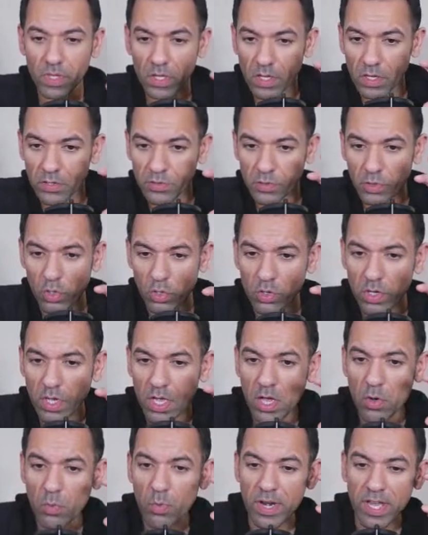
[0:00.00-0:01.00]
So
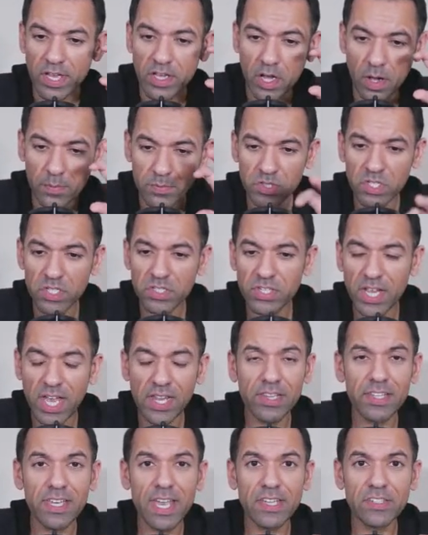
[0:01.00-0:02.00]
when it comes to
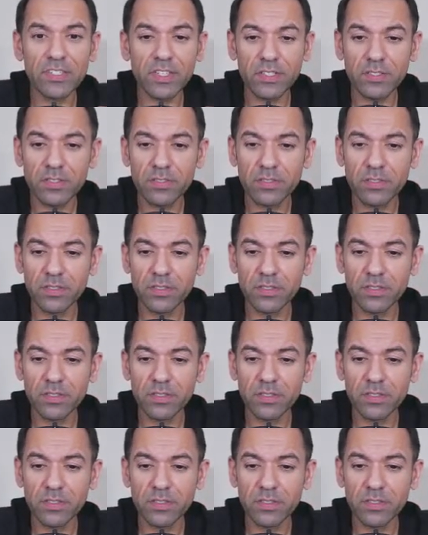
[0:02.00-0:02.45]
delegating,